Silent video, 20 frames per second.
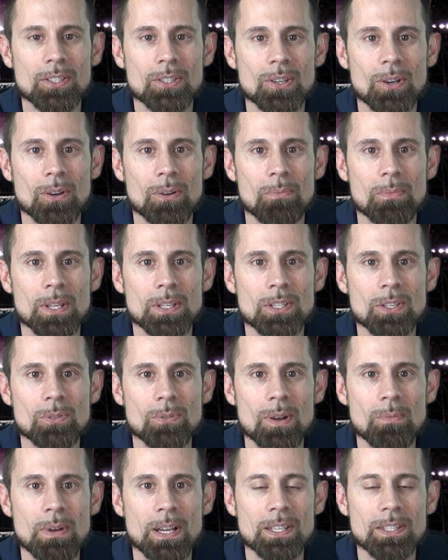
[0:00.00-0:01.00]
so this is
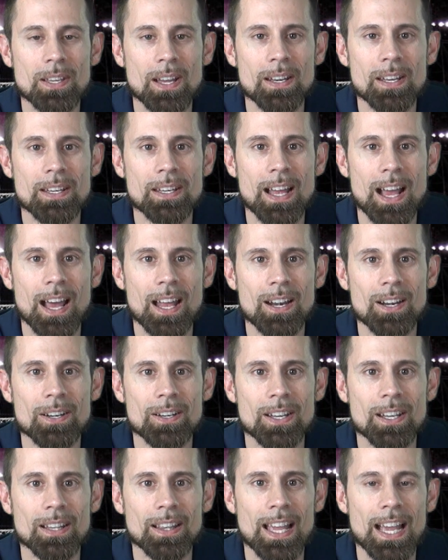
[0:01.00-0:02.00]
what my son and daughter
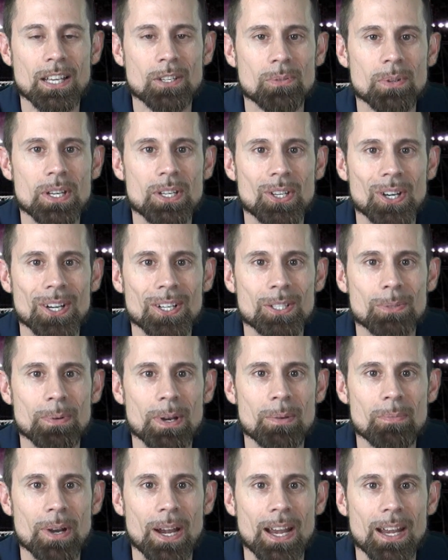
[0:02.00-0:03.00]
did last week during
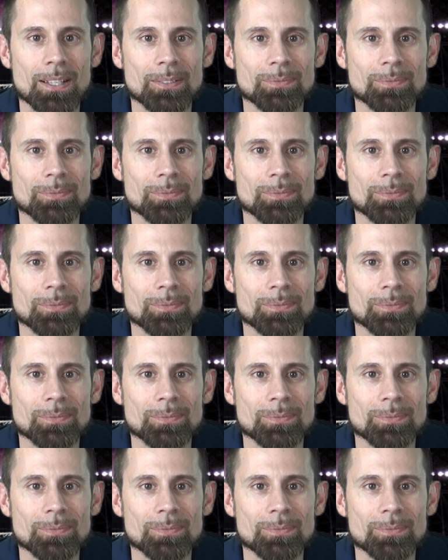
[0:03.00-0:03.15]
spring break.